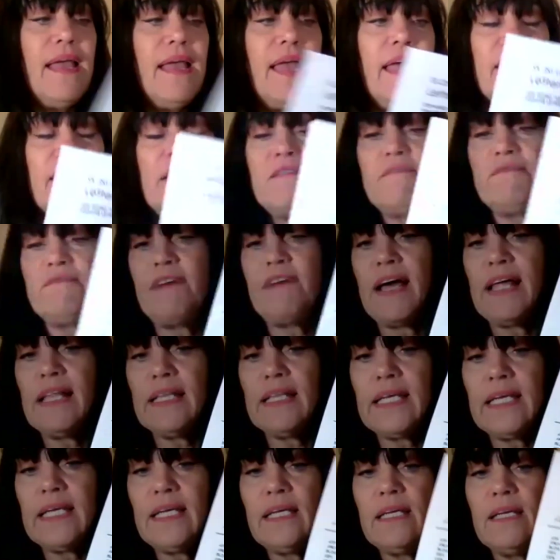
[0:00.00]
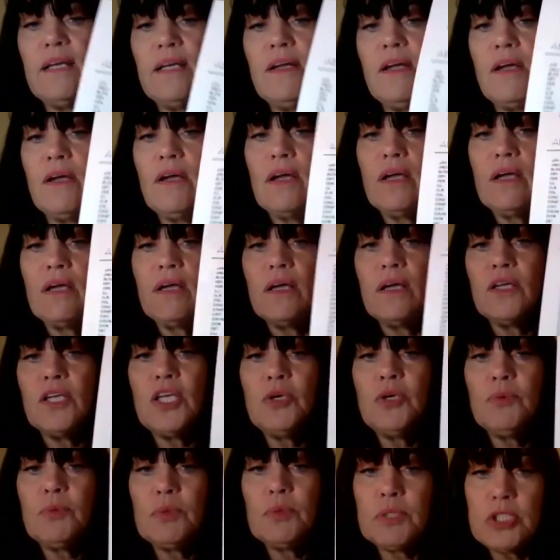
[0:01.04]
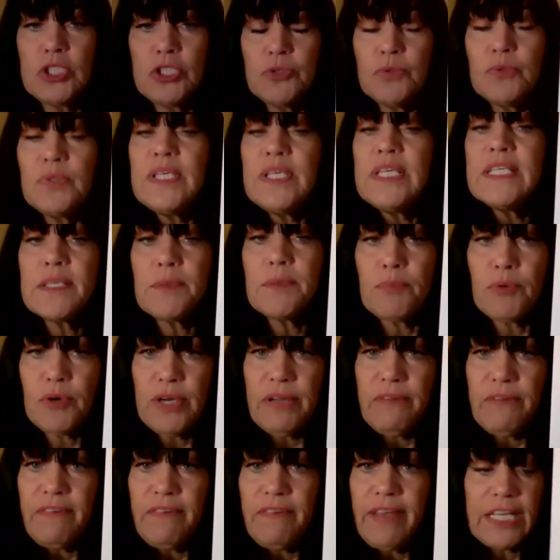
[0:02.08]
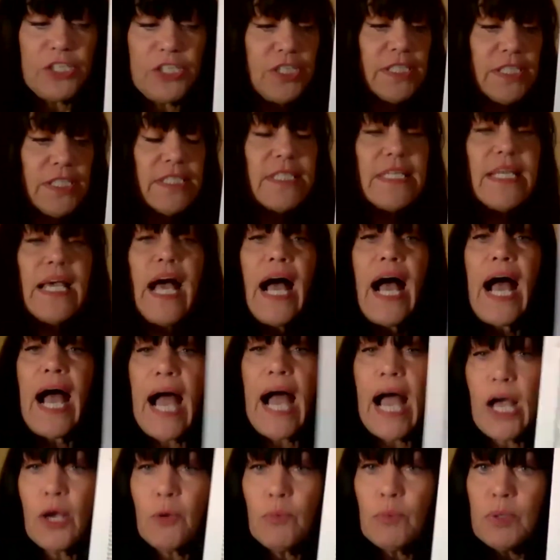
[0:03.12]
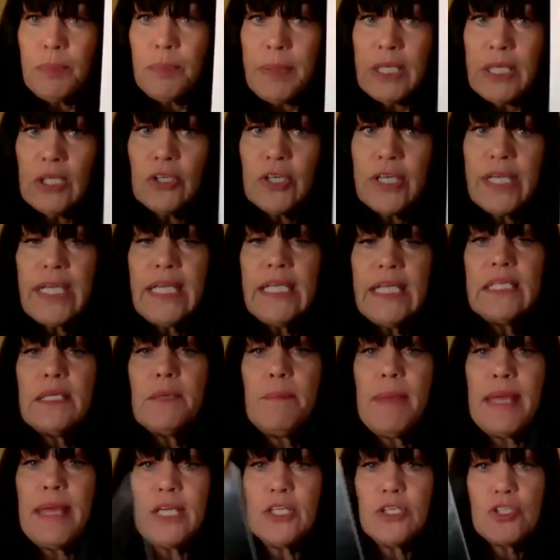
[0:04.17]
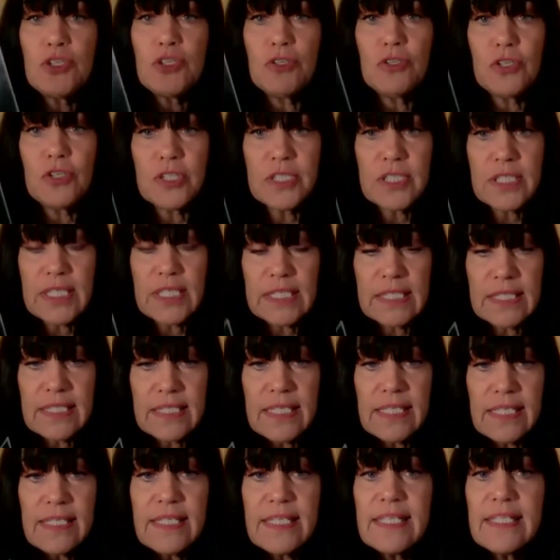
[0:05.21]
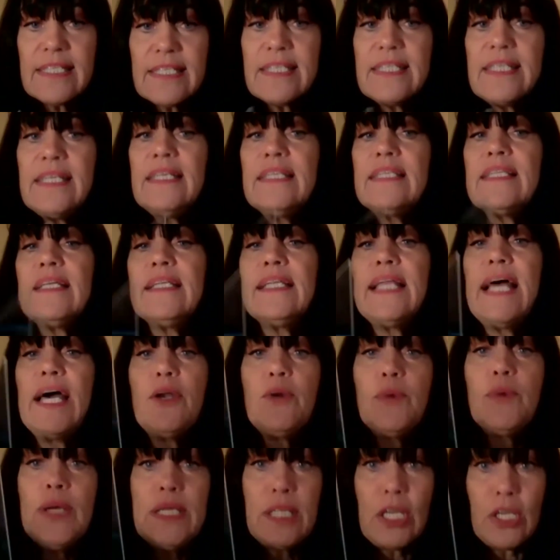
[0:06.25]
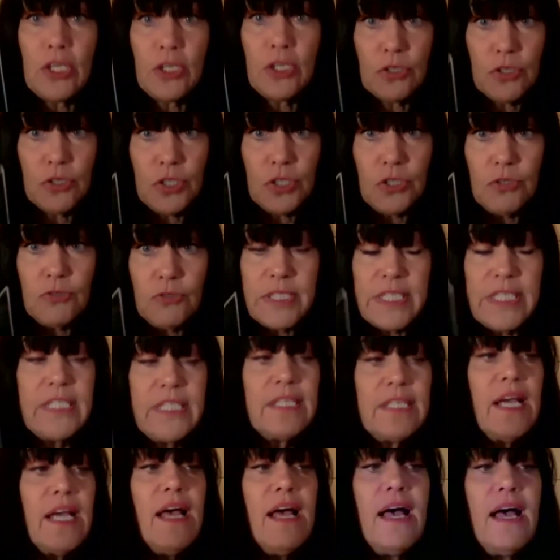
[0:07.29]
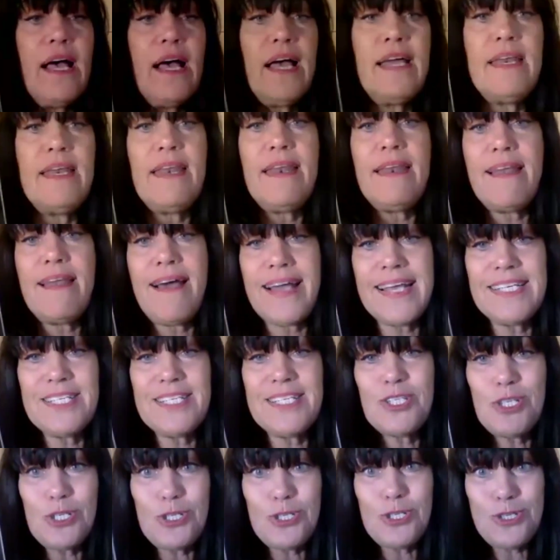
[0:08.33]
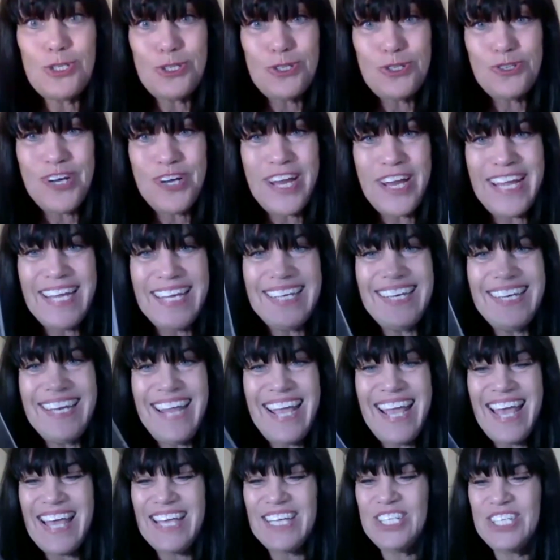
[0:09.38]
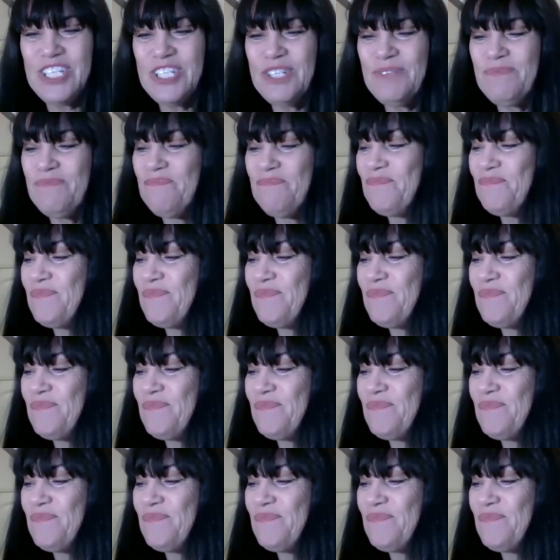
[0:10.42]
And then finally, you will do these abbreviations. I will be looking to making sure there's consistency in the lettering, that you're using a nice straight edge.